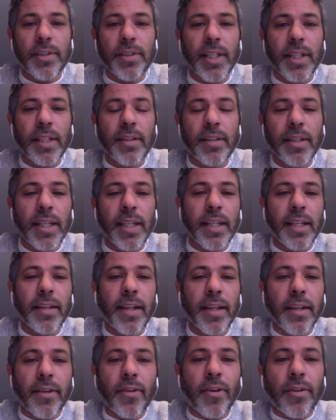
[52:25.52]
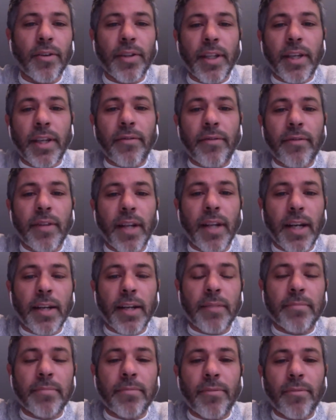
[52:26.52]
on their
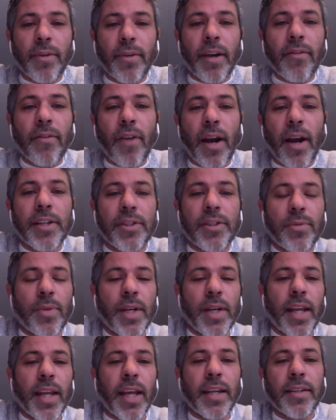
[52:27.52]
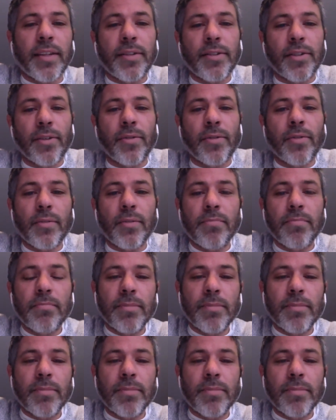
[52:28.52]
rev range where they do